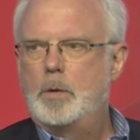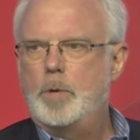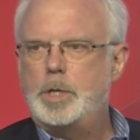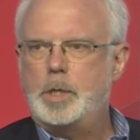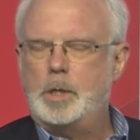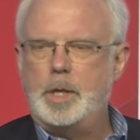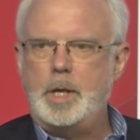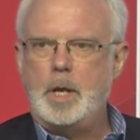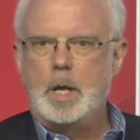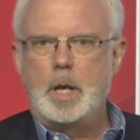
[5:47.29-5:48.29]

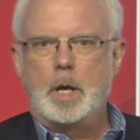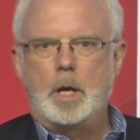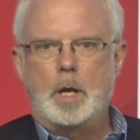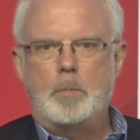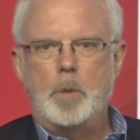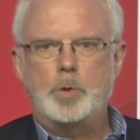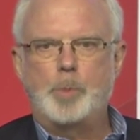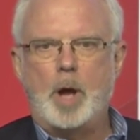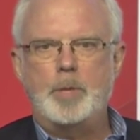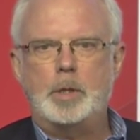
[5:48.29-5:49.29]
recently, most
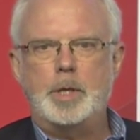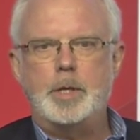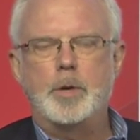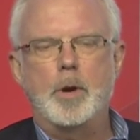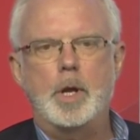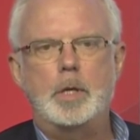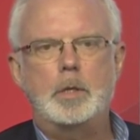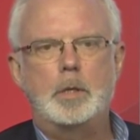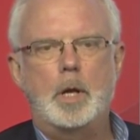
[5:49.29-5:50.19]
prominently during